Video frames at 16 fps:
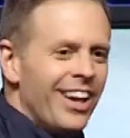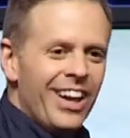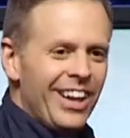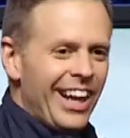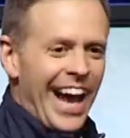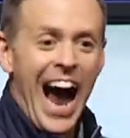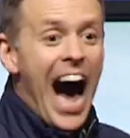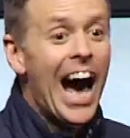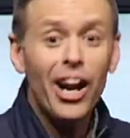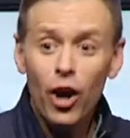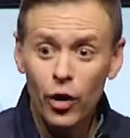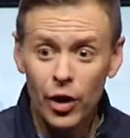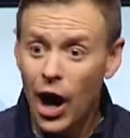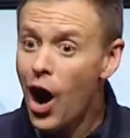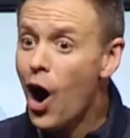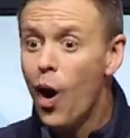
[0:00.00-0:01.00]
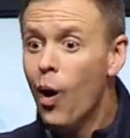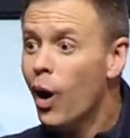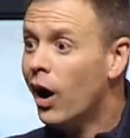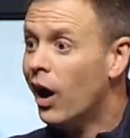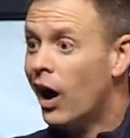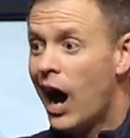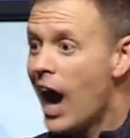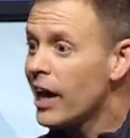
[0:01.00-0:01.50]
Like I don't know.
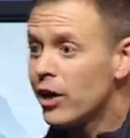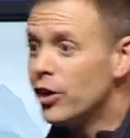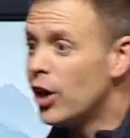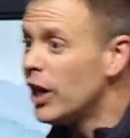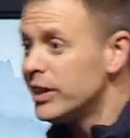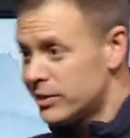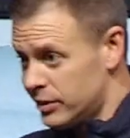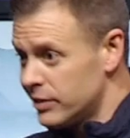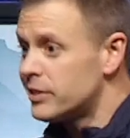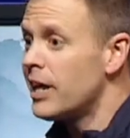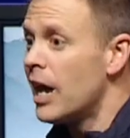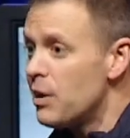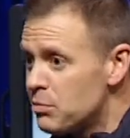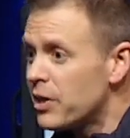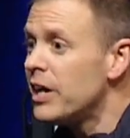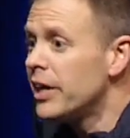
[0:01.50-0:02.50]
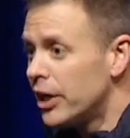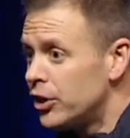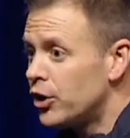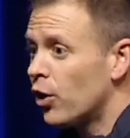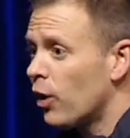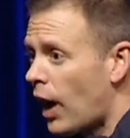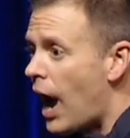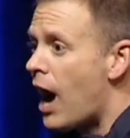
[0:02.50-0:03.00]
I don't know. It's the same thing in
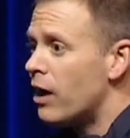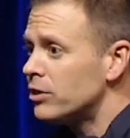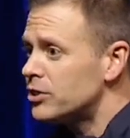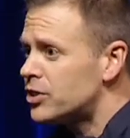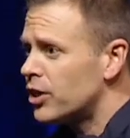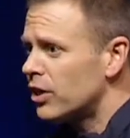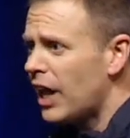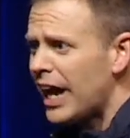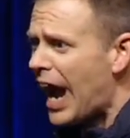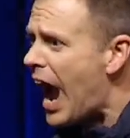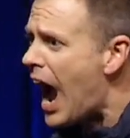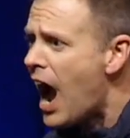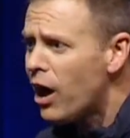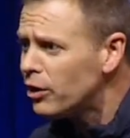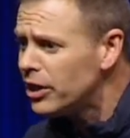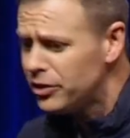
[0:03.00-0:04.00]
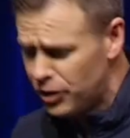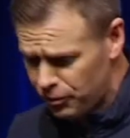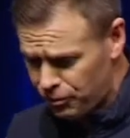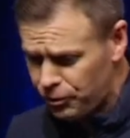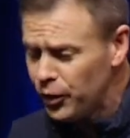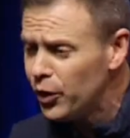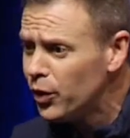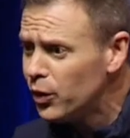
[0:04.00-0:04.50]
your house. You're like, how did the
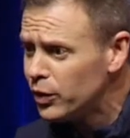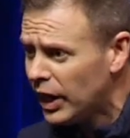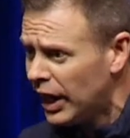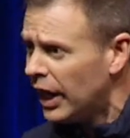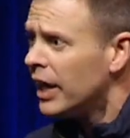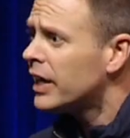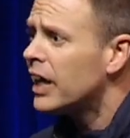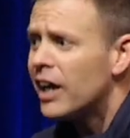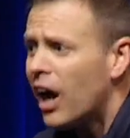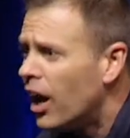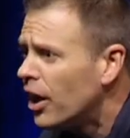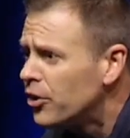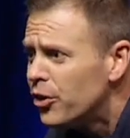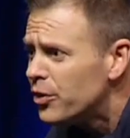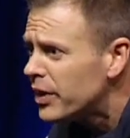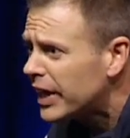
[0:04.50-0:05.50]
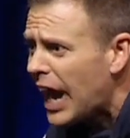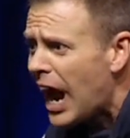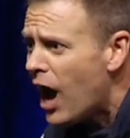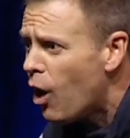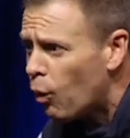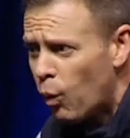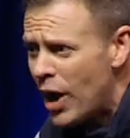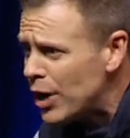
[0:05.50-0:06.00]
food get under the
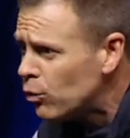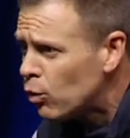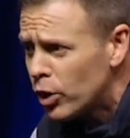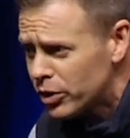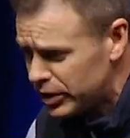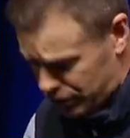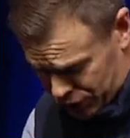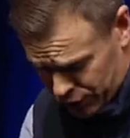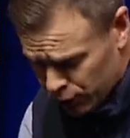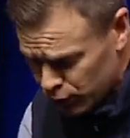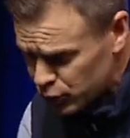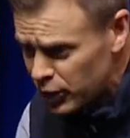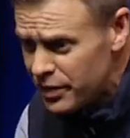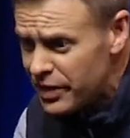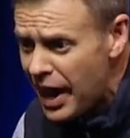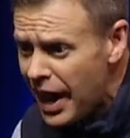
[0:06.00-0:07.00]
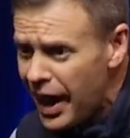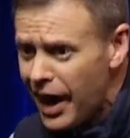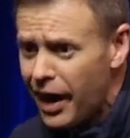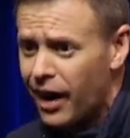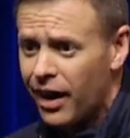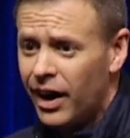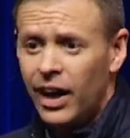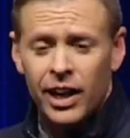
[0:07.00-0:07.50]
couch? When were the children there?